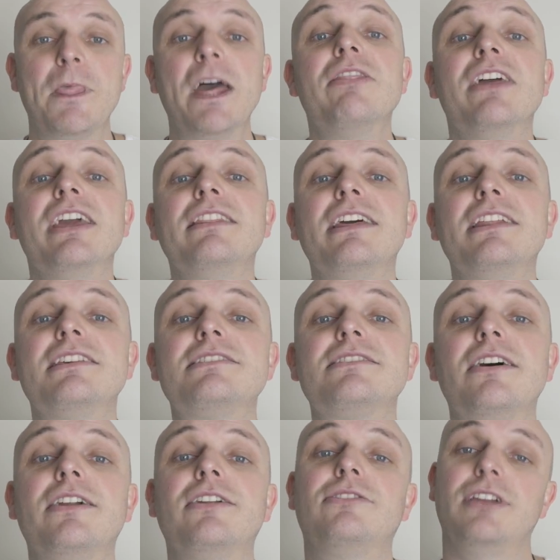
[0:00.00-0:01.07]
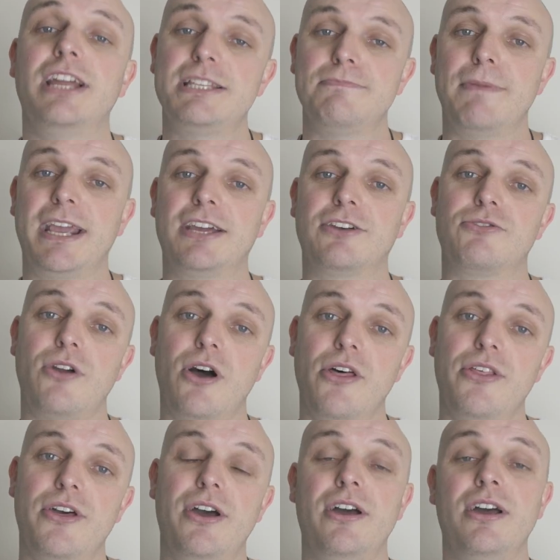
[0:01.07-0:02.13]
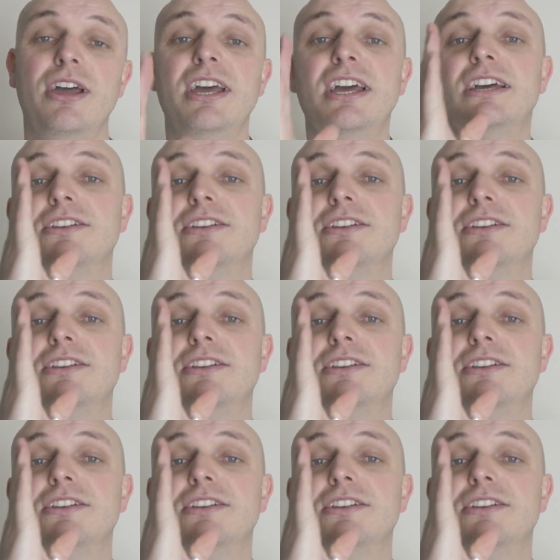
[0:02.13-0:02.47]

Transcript: And then they decided to let's make it rather